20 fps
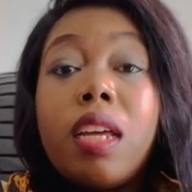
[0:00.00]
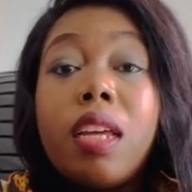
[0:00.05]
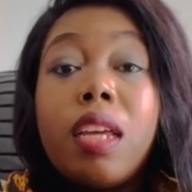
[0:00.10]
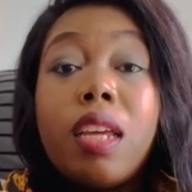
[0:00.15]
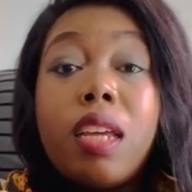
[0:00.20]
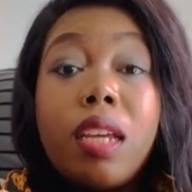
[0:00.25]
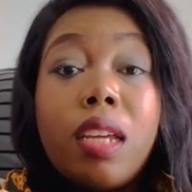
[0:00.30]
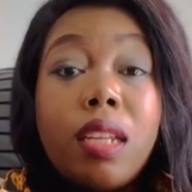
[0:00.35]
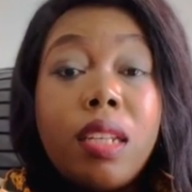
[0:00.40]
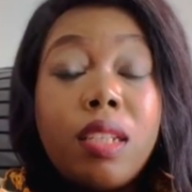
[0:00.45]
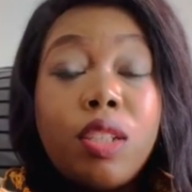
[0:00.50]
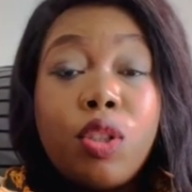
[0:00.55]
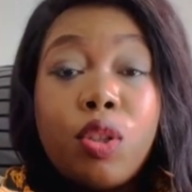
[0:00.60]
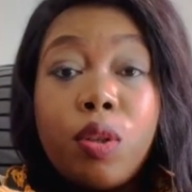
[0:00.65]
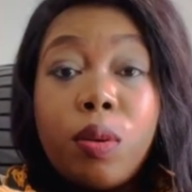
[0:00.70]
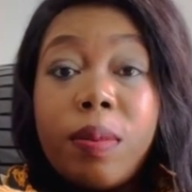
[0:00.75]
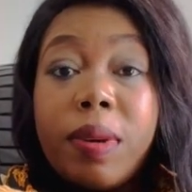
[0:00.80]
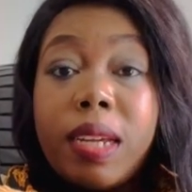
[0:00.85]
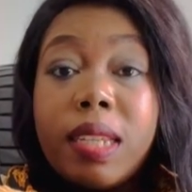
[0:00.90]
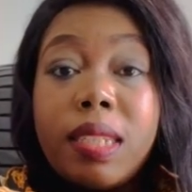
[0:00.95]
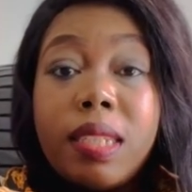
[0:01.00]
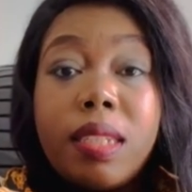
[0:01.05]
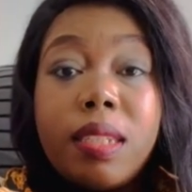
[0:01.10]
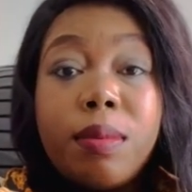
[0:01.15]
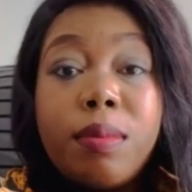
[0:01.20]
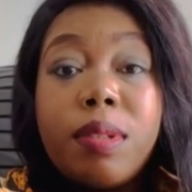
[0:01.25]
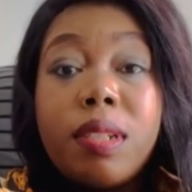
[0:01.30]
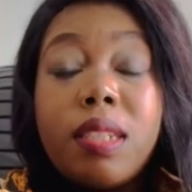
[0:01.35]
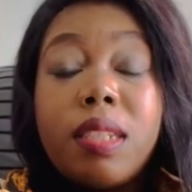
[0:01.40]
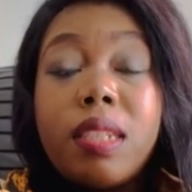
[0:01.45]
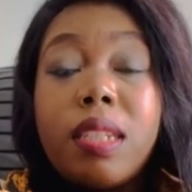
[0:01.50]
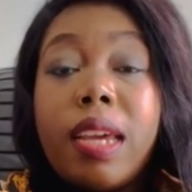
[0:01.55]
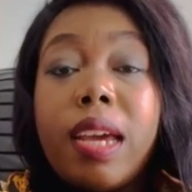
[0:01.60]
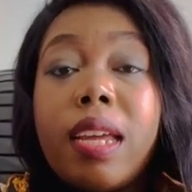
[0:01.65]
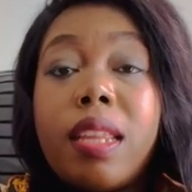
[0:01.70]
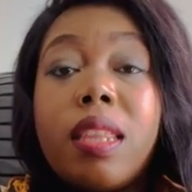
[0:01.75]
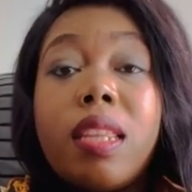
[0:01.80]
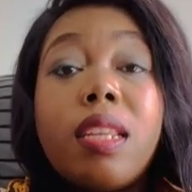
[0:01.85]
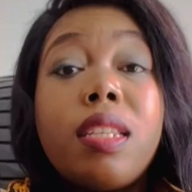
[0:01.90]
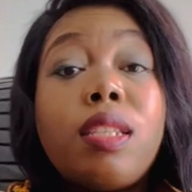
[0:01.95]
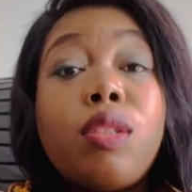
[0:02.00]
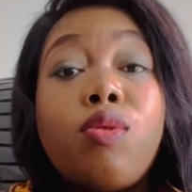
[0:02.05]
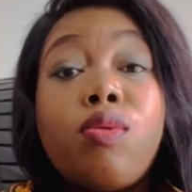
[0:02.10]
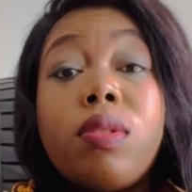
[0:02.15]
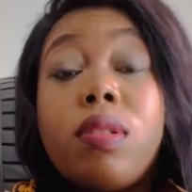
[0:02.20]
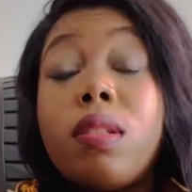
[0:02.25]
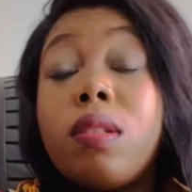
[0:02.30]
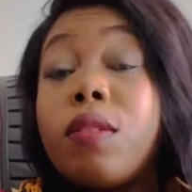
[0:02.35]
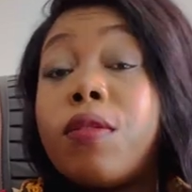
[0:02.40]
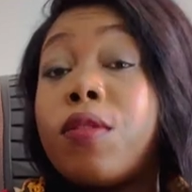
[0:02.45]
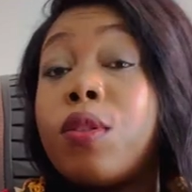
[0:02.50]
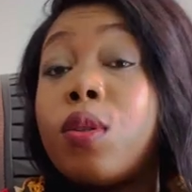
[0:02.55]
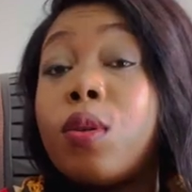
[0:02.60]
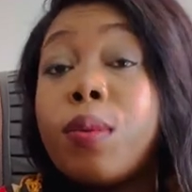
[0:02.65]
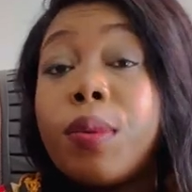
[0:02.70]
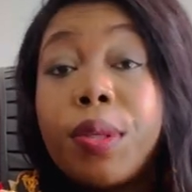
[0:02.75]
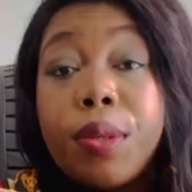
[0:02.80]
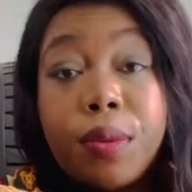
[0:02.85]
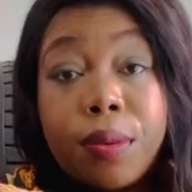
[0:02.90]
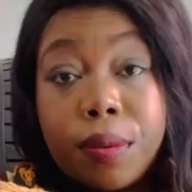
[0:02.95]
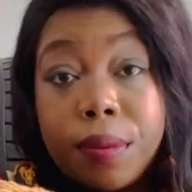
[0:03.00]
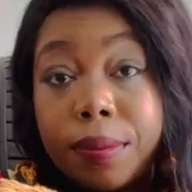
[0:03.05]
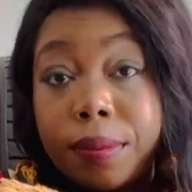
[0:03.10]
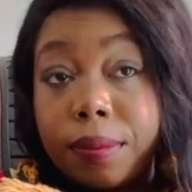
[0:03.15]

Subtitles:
in JHB CBD and the streets of Soweto.